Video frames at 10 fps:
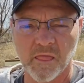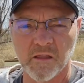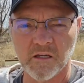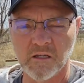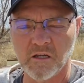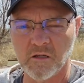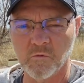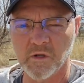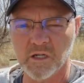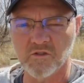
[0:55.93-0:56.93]
The Canadian
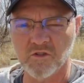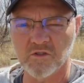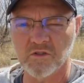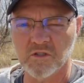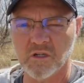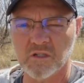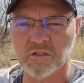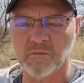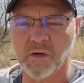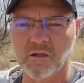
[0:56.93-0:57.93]
reds are
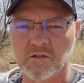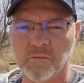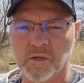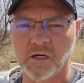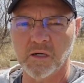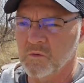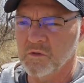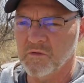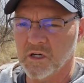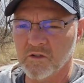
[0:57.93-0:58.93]
just about to pop.
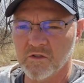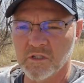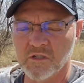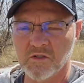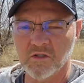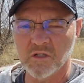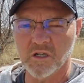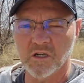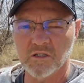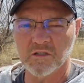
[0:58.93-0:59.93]
We've got trees just